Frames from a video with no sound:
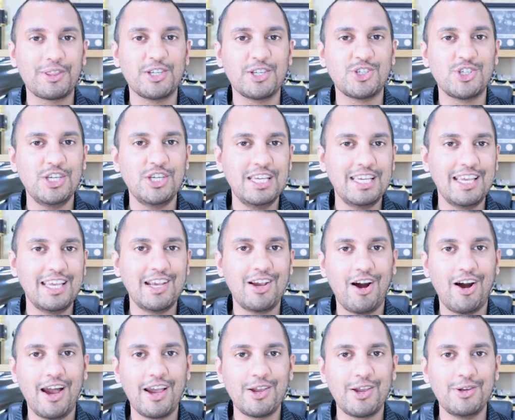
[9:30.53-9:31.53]
the cheeky
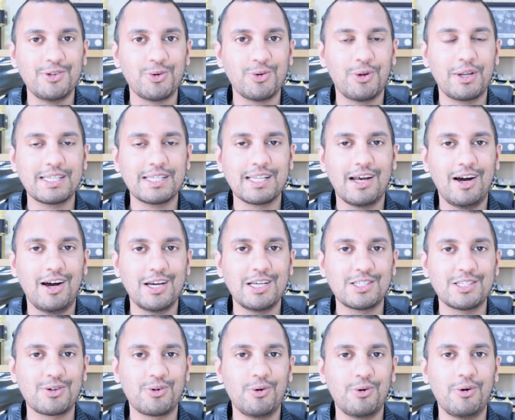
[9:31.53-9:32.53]
guy who's always at high
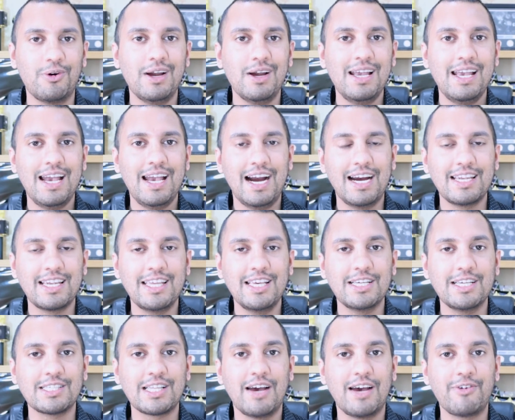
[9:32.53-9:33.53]
school, and he
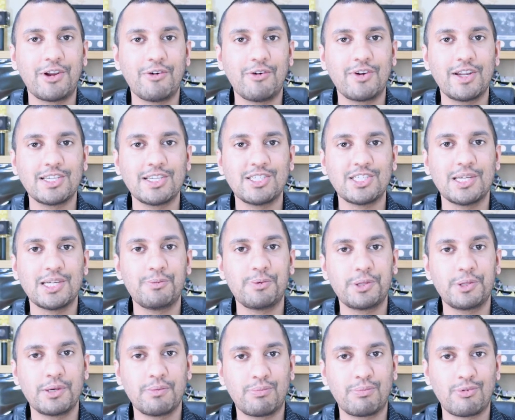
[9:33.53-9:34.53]
is having a relationship
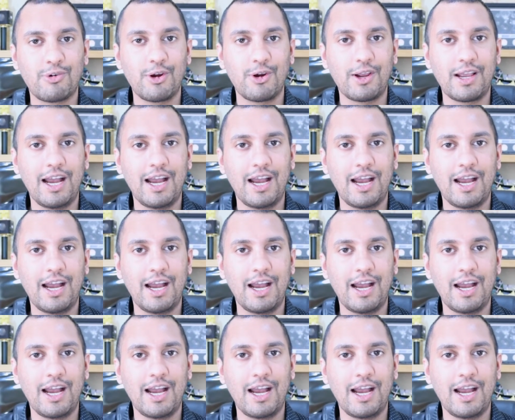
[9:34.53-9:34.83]
with the Brooke